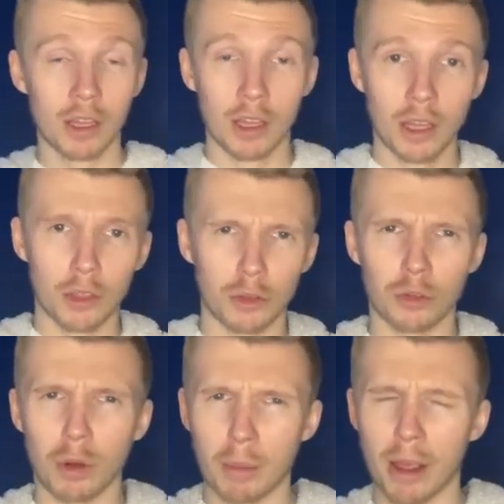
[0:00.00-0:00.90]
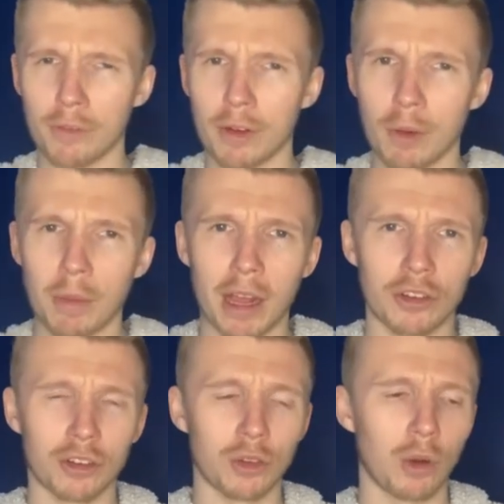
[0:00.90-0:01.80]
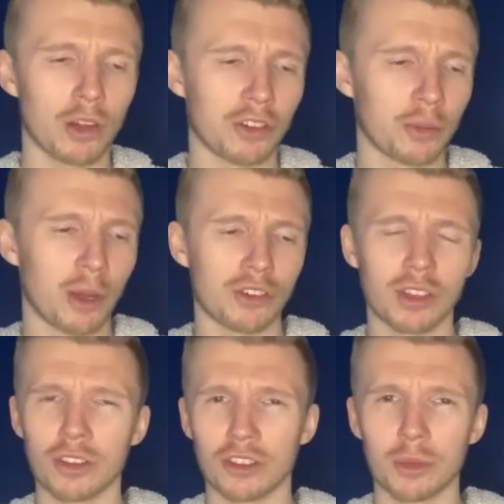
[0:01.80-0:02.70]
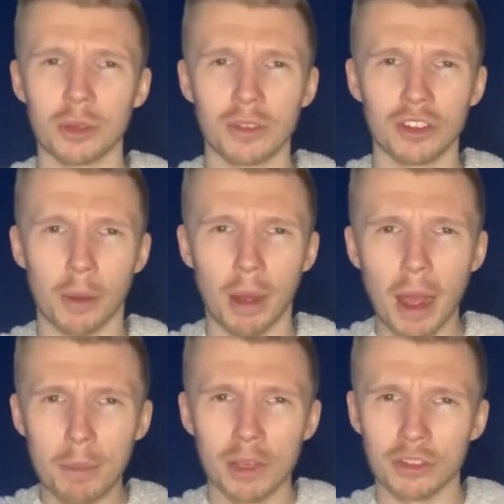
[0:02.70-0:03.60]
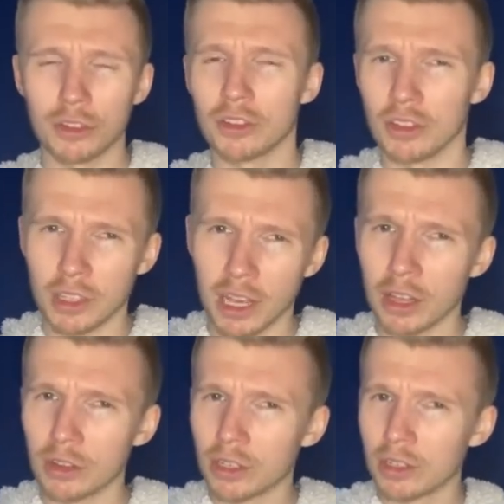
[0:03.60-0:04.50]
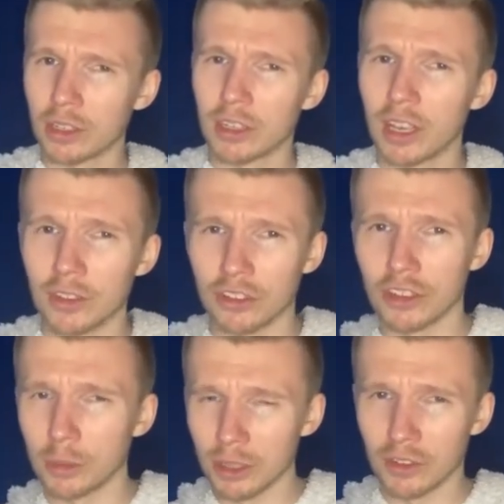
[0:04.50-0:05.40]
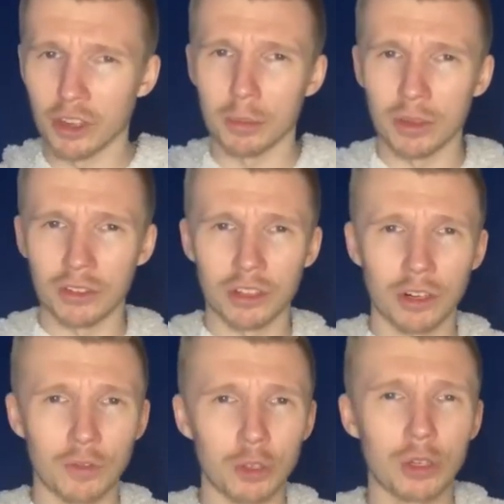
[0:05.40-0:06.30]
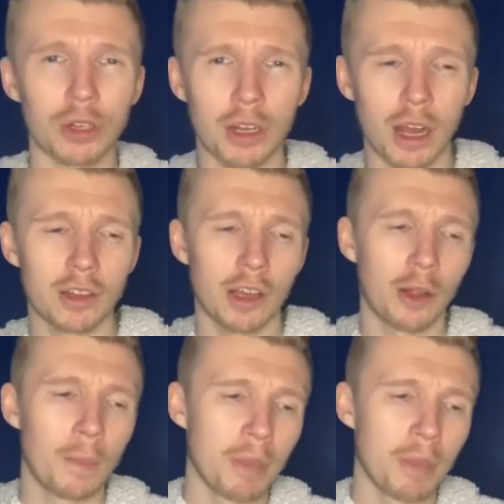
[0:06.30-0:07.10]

Those are one of my favorite matches to watch, especially in the She Believes Cup. I missed seeing England in the She Believes Cup this year, if you could not tell.